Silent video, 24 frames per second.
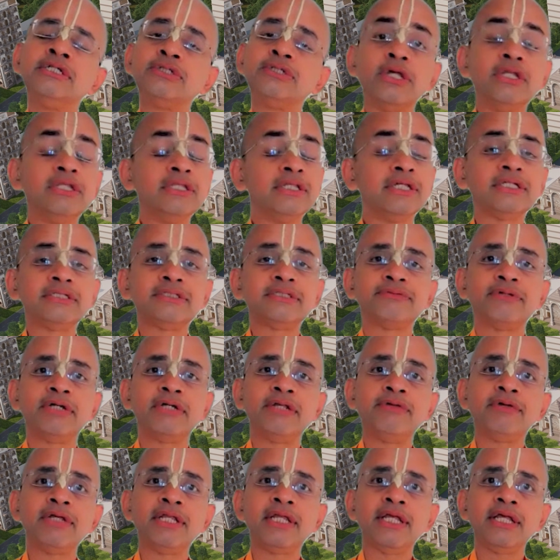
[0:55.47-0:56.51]
So in this
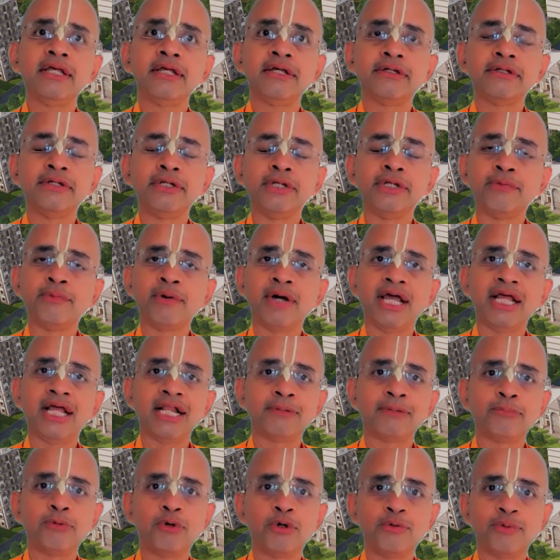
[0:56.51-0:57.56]
very, very
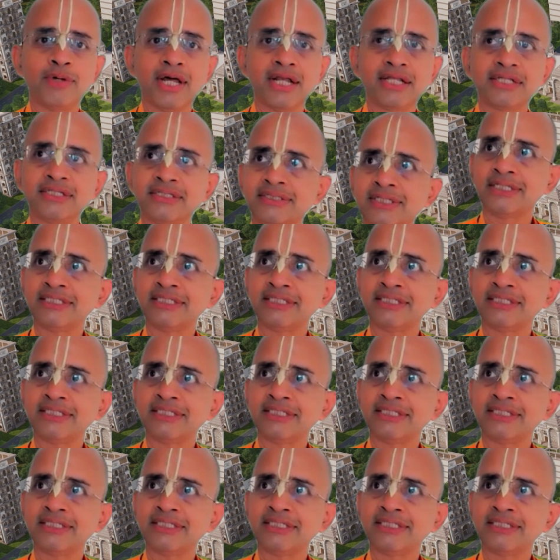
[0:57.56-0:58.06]
divine abode where the